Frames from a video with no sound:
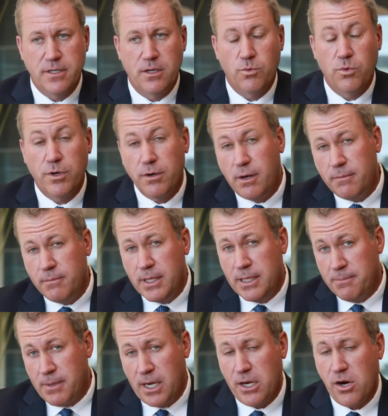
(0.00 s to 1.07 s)
And what do I
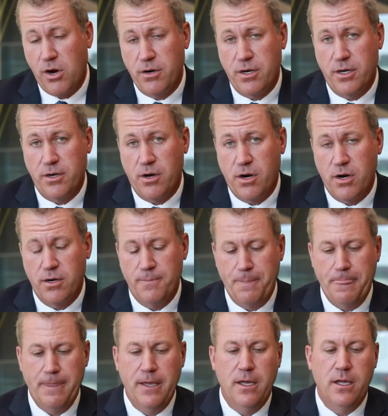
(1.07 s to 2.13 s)
mean by hard-on-hard?
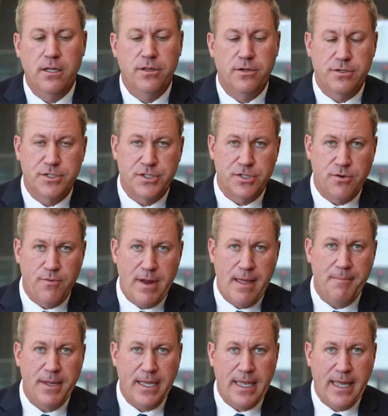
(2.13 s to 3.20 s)
There's
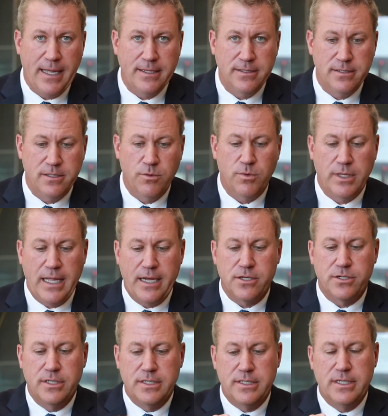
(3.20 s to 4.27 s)
ceramic heads that will
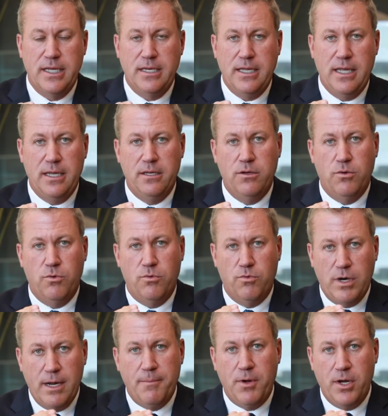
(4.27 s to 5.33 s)
actually sit and
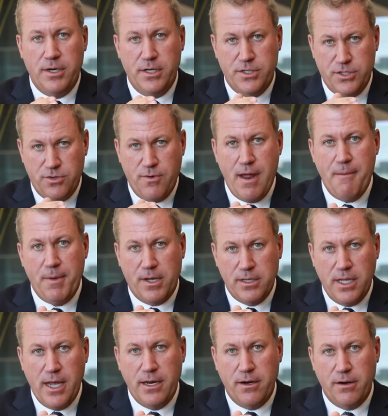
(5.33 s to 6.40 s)
rub on a ceramic
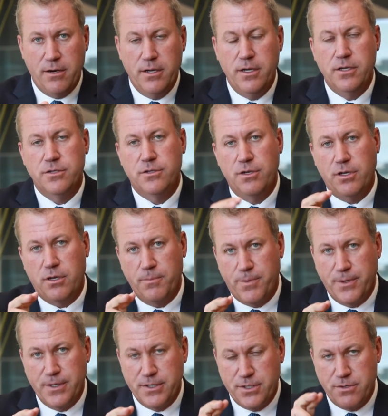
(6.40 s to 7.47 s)
liner. So you can
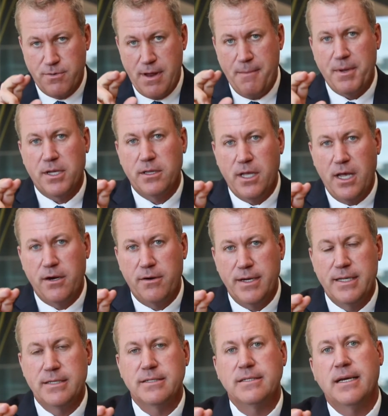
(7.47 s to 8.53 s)
put a ceramic liner
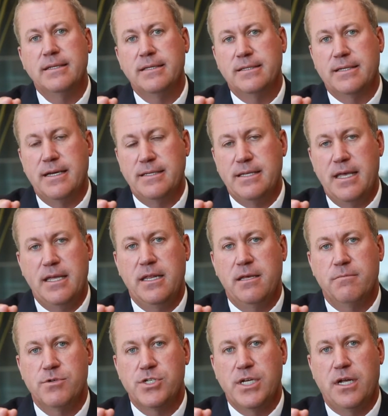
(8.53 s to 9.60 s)
inside the
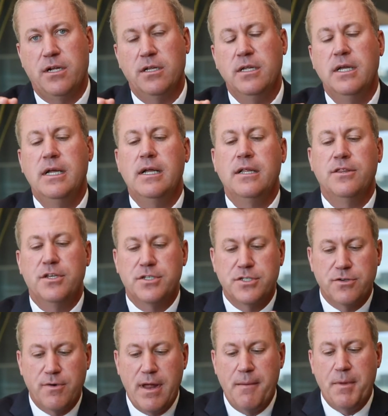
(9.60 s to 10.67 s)
titanium shell. The
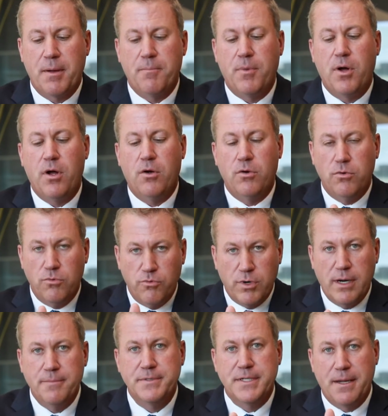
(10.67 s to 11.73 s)
ceramic ball
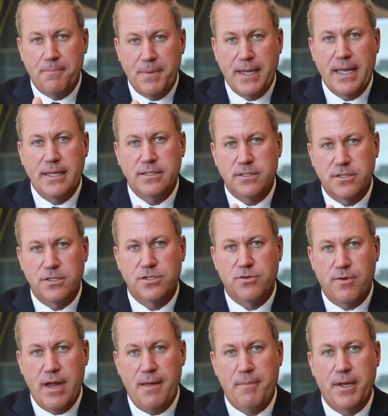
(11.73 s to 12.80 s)
rubs up against the
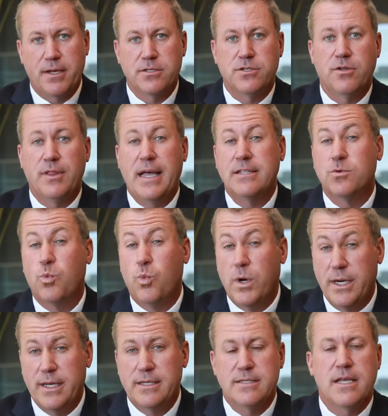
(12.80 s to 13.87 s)
ceramic. So that's
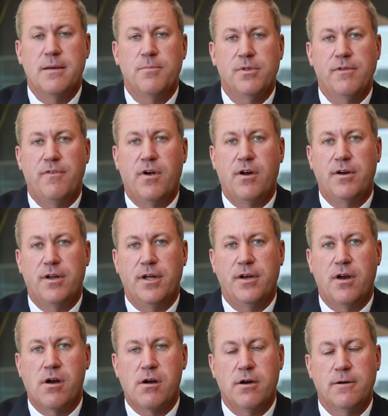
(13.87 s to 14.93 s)
one example of
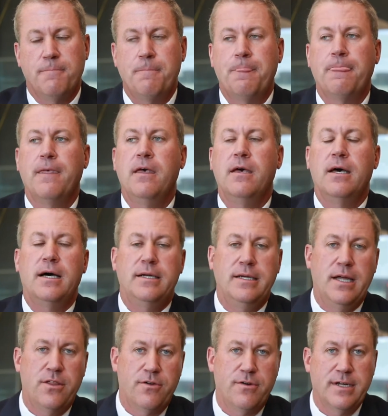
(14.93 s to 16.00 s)
hard-on-hard.
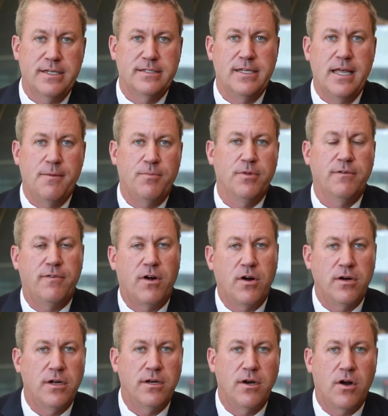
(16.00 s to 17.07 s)
Another example of
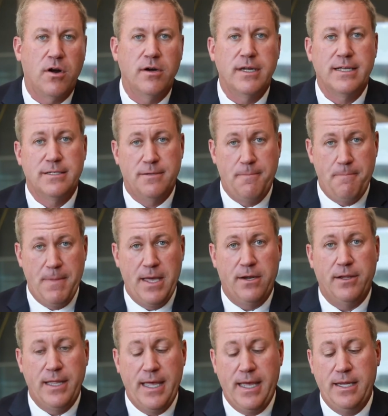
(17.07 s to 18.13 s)
hard-on-hard is a
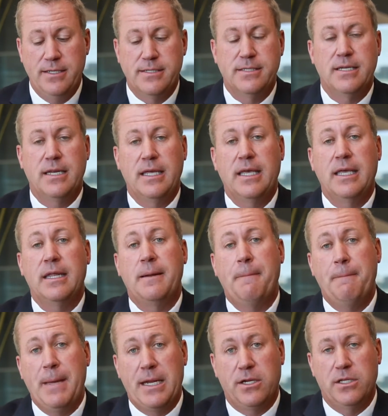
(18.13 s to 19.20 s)
metal head sitting in a
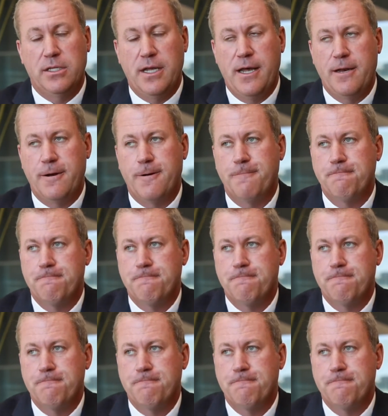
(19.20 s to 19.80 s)
metal liner.